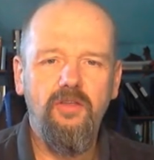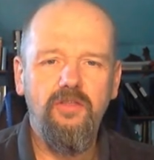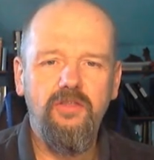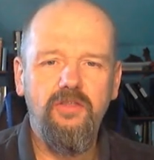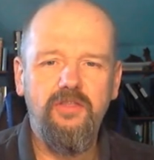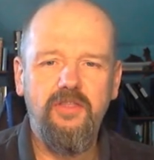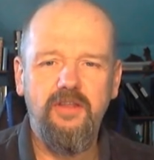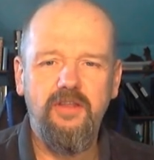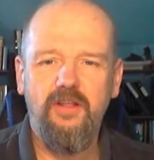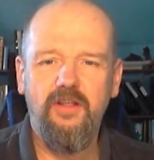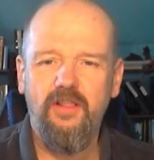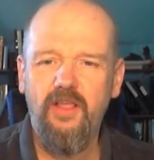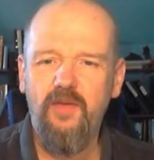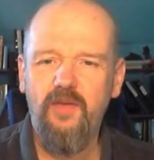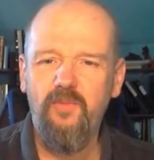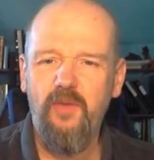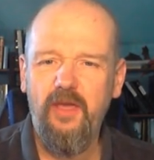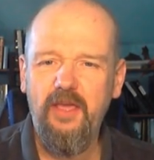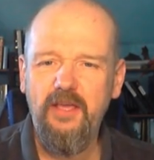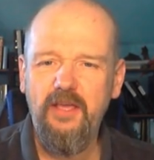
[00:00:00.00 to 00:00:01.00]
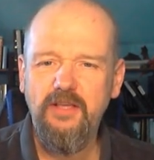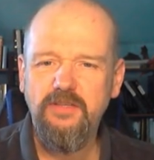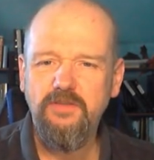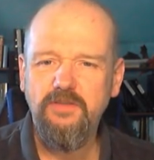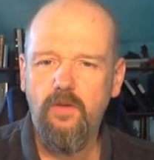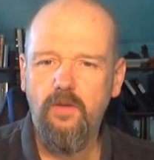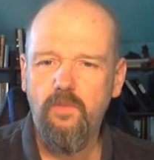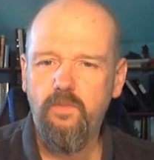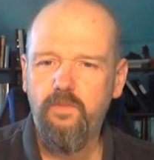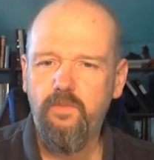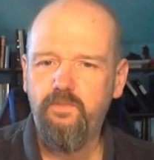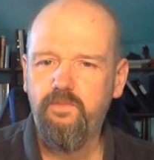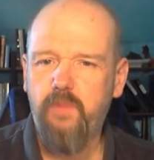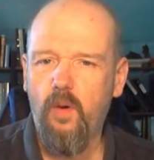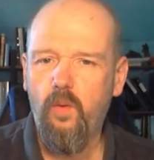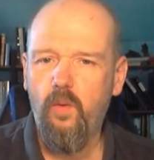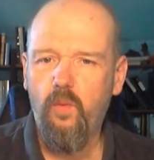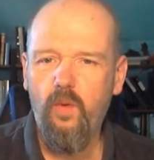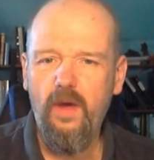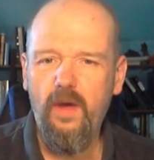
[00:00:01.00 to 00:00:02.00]
The dilemma is,
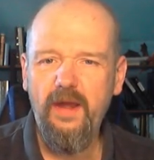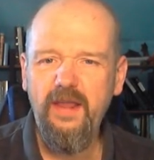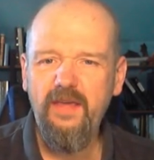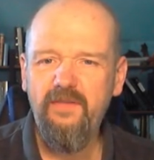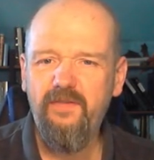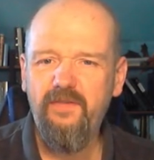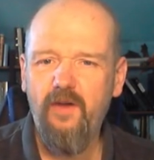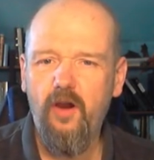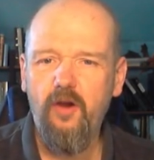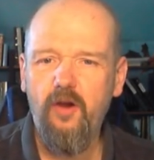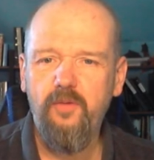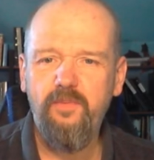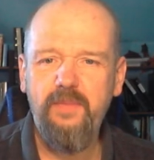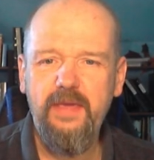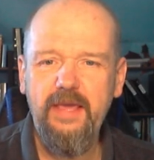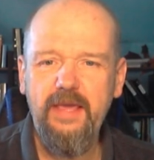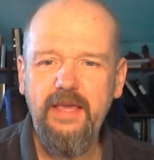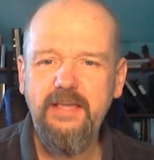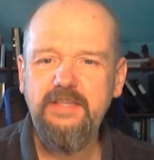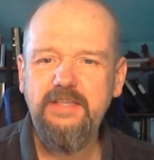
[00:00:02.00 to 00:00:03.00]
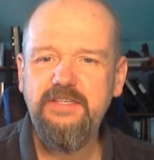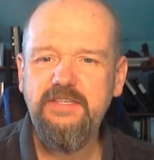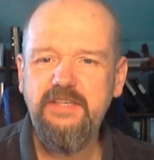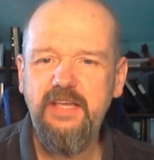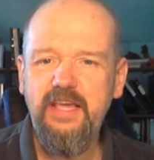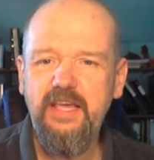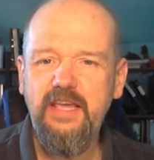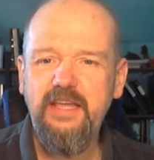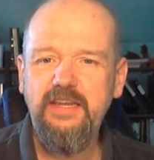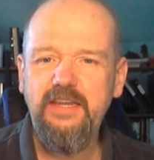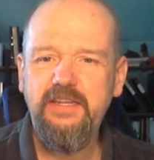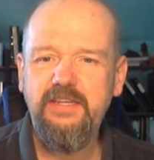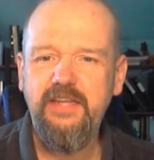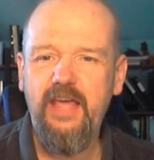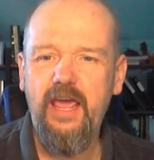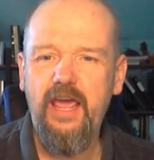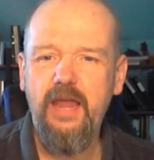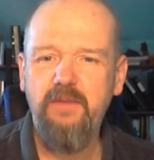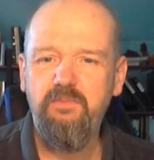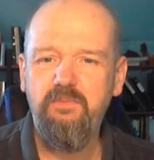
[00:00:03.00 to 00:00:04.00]
but what if our PC
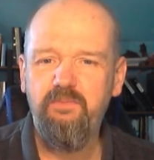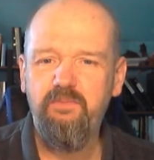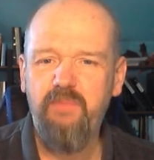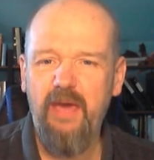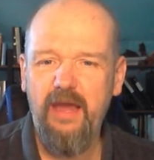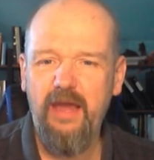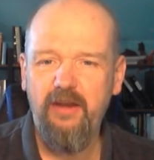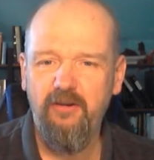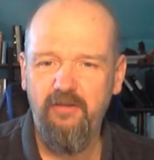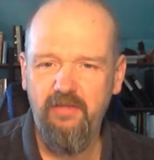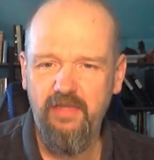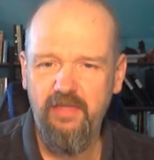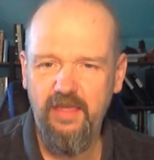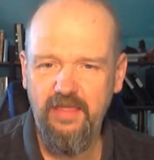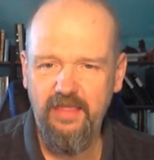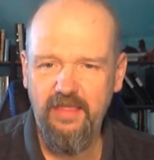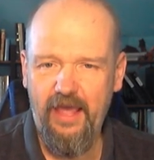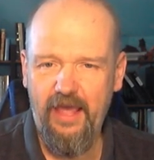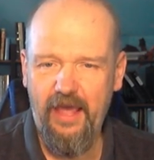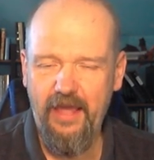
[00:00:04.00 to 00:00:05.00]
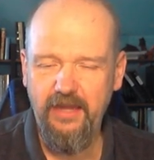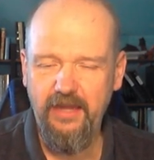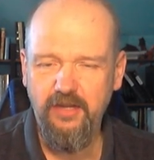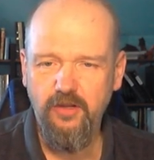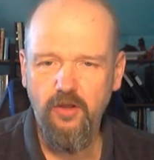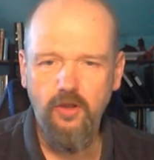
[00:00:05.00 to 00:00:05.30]
did better than that?